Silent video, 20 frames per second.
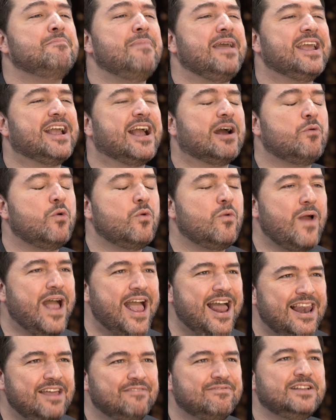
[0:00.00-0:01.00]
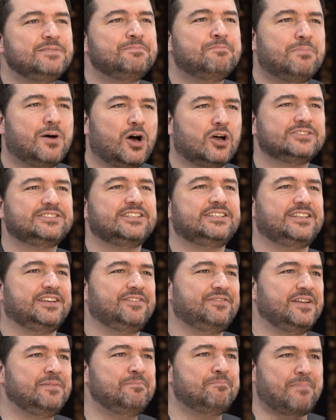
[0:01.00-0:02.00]
and make a relevant
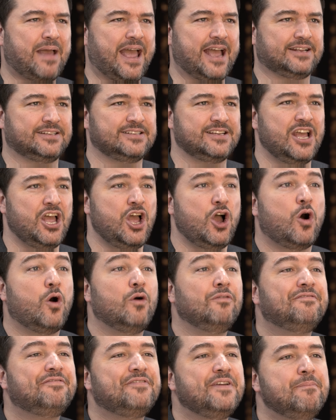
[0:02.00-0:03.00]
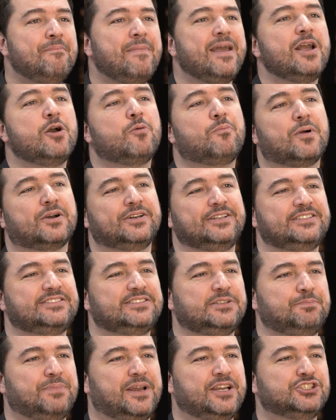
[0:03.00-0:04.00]
positive impact on female
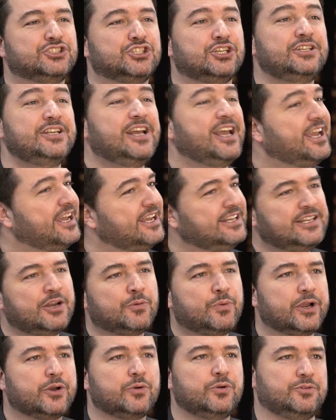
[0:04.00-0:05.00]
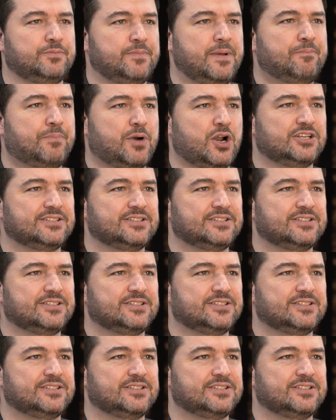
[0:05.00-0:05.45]
participation in the recruitment